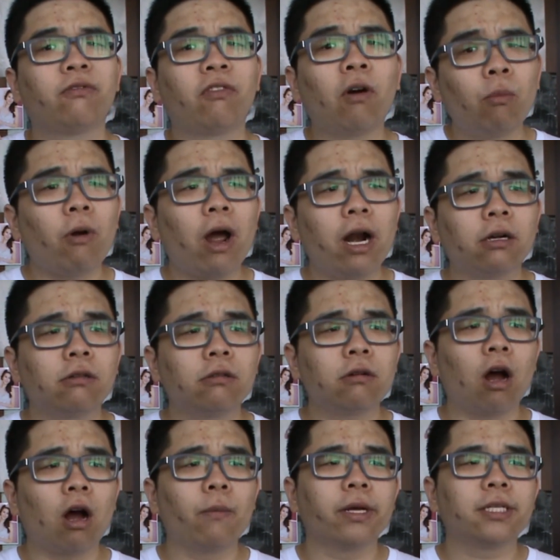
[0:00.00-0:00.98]
from
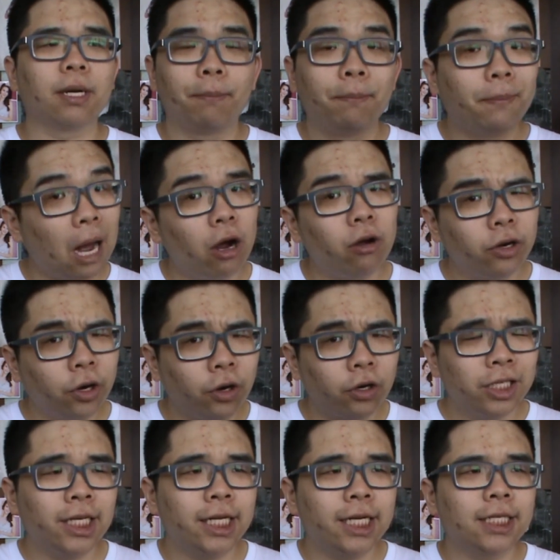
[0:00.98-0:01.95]
Radical Comics about
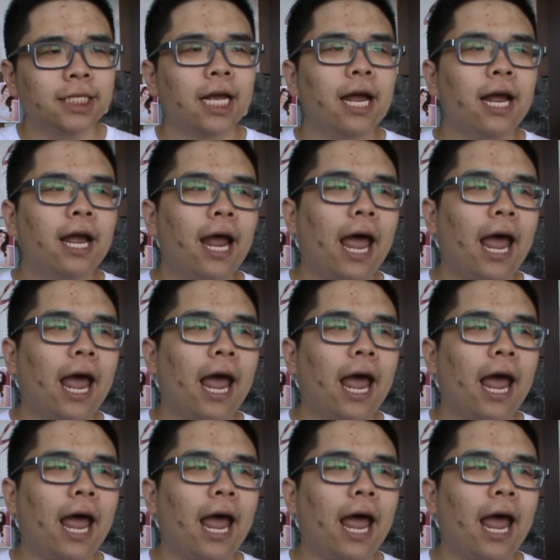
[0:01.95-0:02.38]
Hercules,